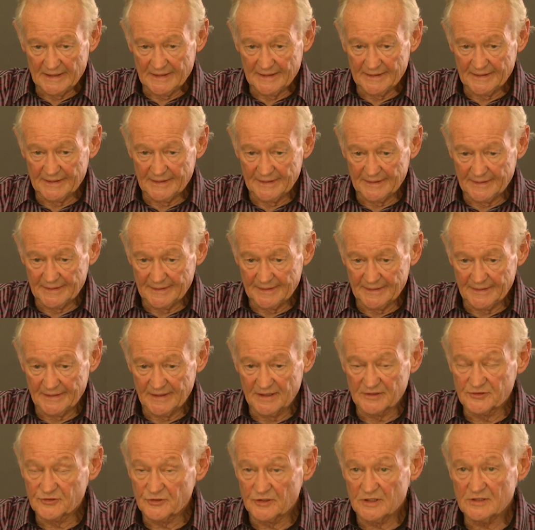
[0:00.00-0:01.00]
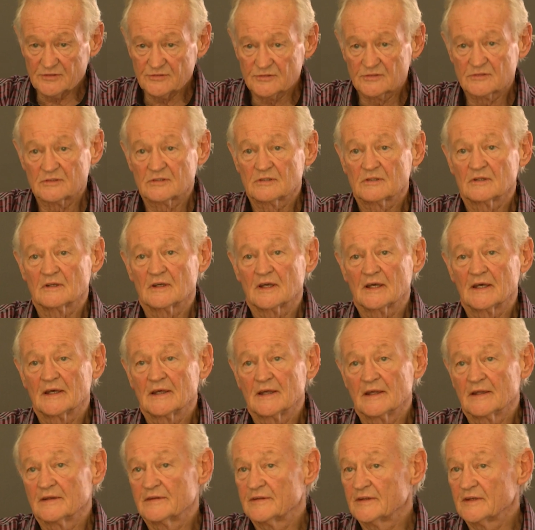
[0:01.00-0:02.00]
addressed.
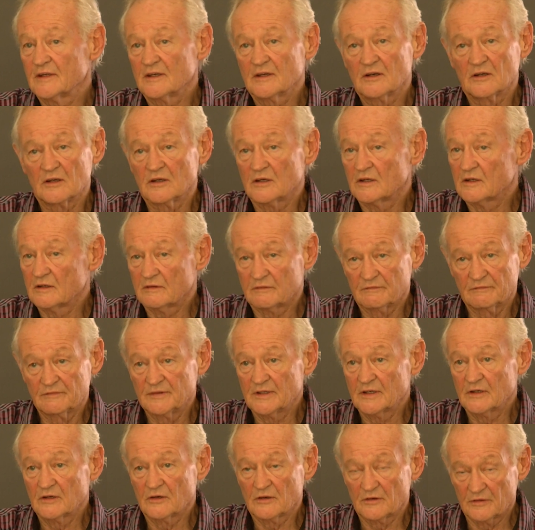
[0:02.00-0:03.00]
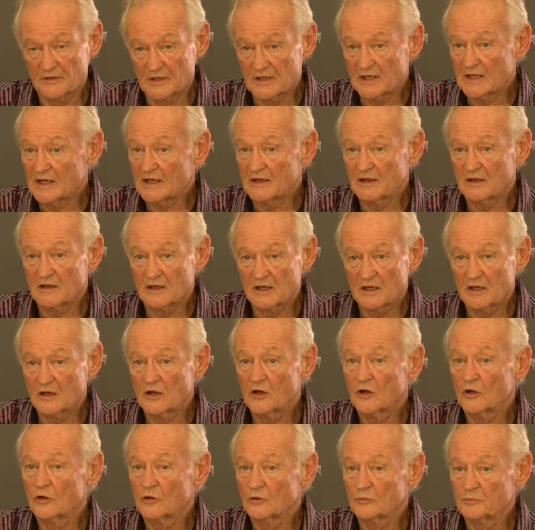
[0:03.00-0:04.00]
There are a
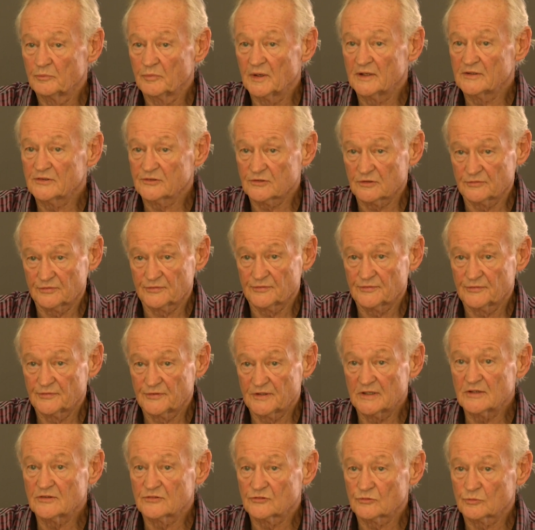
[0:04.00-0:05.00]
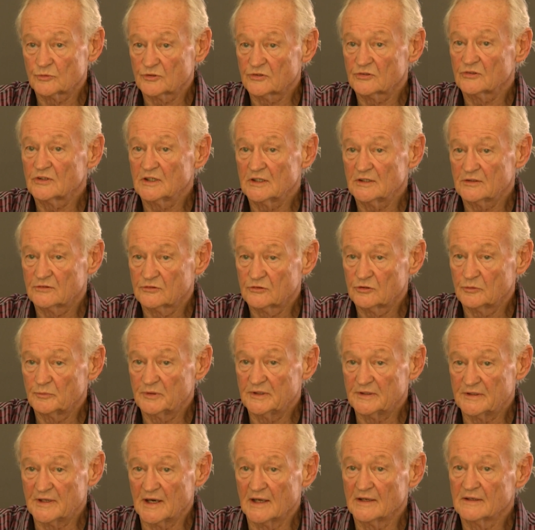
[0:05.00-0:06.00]
whole bunch of things which need to
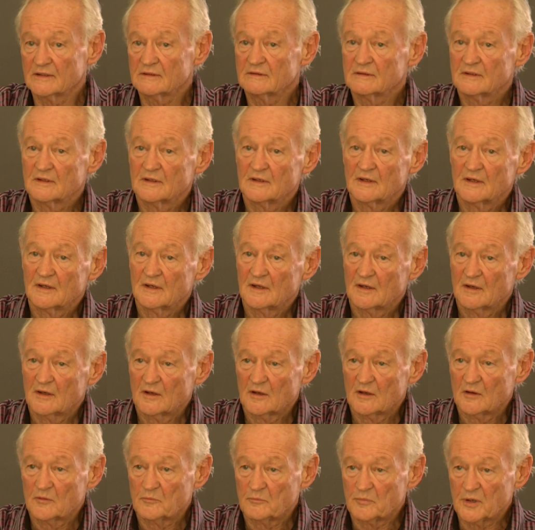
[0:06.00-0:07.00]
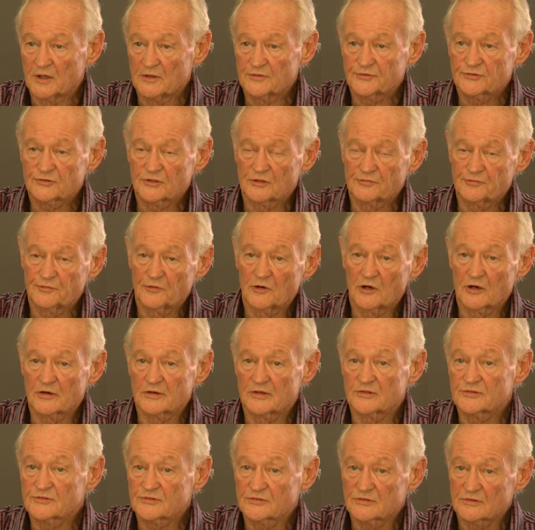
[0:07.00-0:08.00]
be done, both so far
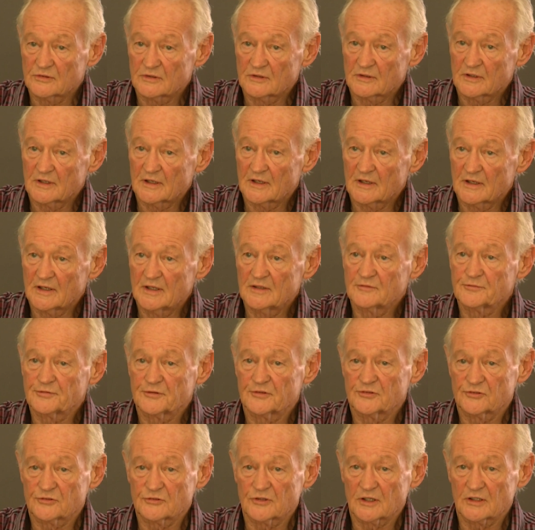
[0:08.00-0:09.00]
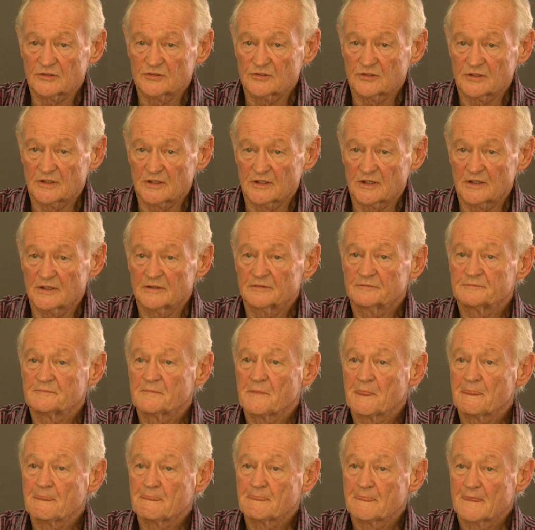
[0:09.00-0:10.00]
as infrastructure
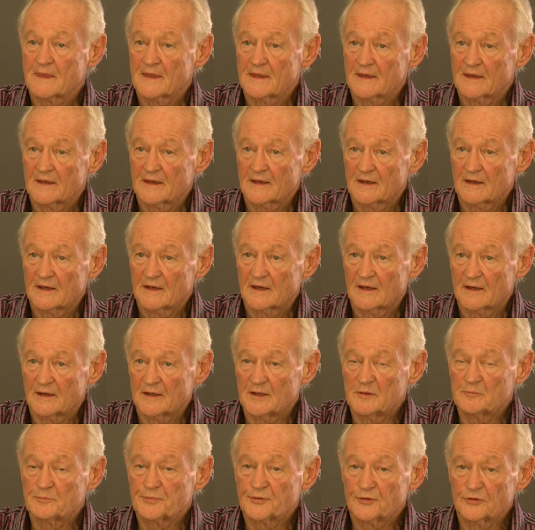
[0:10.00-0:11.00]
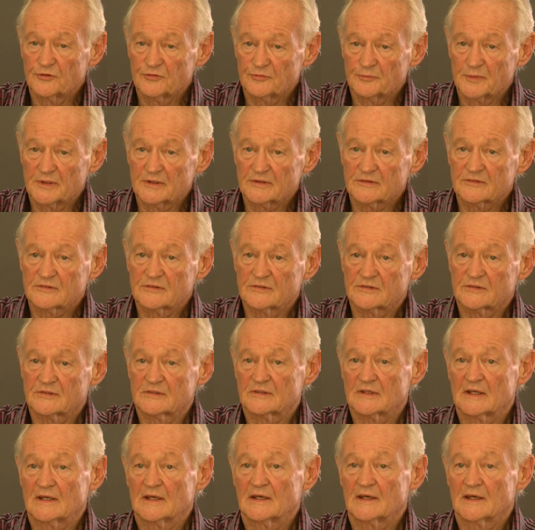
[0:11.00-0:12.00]

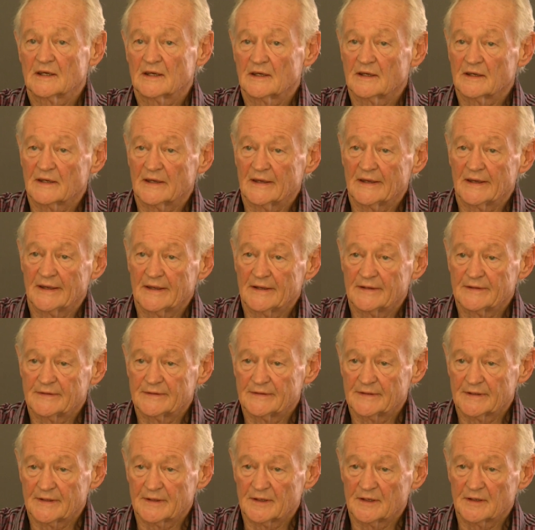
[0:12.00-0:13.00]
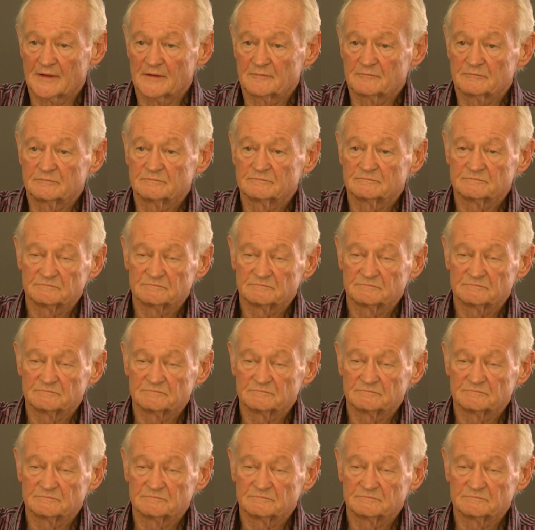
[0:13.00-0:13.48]
improvement and